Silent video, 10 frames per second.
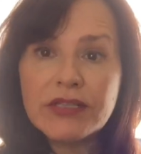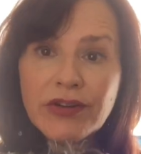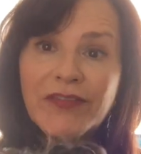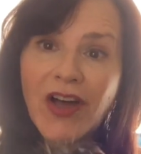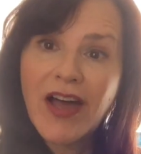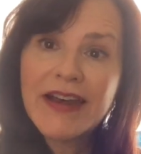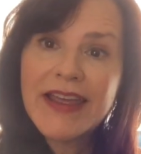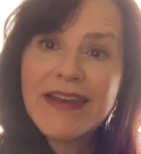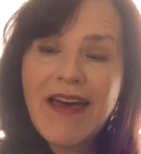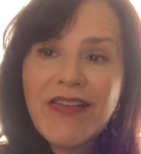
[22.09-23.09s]
serve God
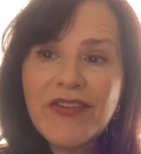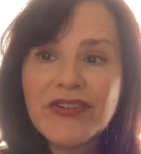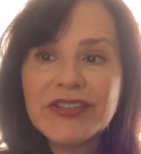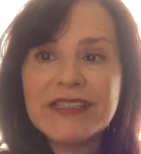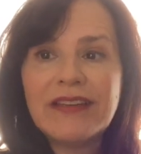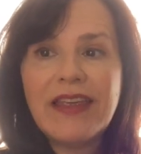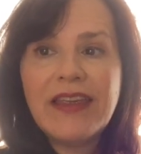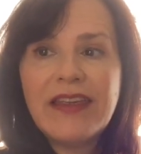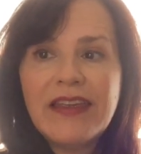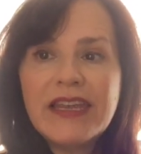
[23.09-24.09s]
and others.
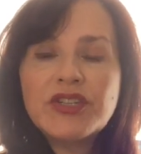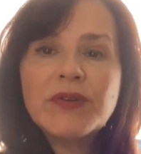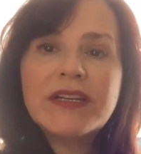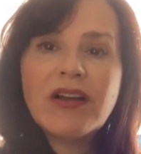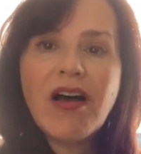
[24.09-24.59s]
He treated